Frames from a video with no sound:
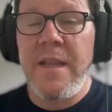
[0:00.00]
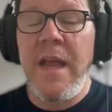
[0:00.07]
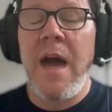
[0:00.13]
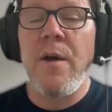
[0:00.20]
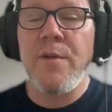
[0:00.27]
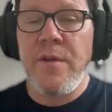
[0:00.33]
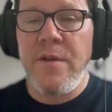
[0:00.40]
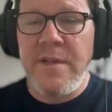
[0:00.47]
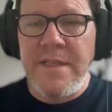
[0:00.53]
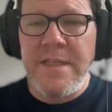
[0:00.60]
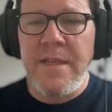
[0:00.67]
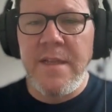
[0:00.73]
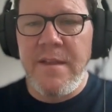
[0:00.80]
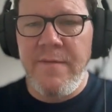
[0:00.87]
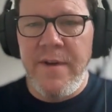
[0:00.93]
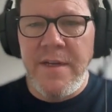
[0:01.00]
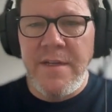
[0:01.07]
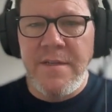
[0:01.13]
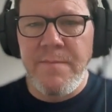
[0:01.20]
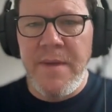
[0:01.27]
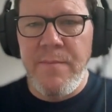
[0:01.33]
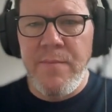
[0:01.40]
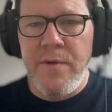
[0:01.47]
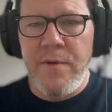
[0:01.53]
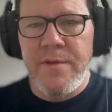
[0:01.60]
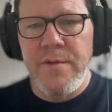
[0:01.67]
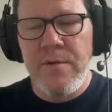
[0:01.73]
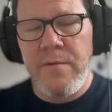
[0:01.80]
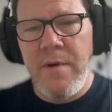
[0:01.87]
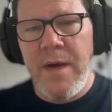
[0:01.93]
How do you incentivize people
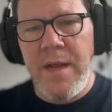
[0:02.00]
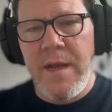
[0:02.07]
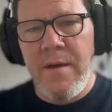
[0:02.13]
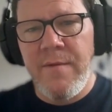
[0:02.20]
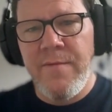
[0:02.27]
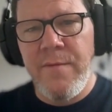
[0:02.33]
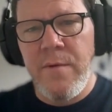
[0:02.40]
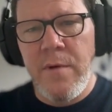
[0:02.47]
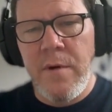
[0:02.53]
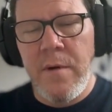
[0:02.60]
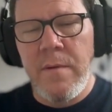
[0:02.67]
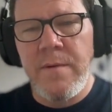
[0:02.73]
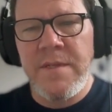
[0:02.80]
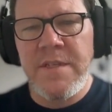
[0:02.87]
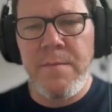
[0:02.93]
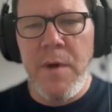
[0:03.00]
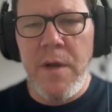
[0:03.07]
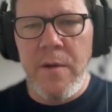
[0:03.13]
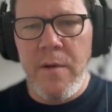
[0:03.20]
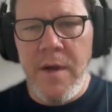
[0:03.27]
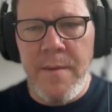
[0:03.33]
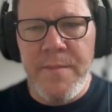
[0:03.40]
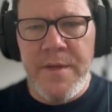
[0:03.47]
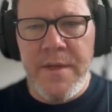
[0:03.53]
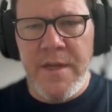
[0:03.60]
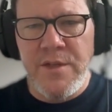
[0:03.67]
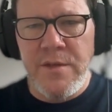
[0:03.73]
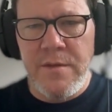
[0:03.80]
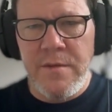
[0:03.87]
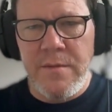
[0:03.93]
to allow for smaller
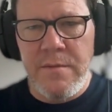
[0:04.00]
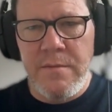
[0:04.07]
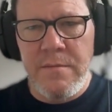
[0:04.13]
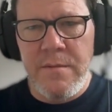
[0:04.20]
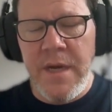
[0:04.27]
computation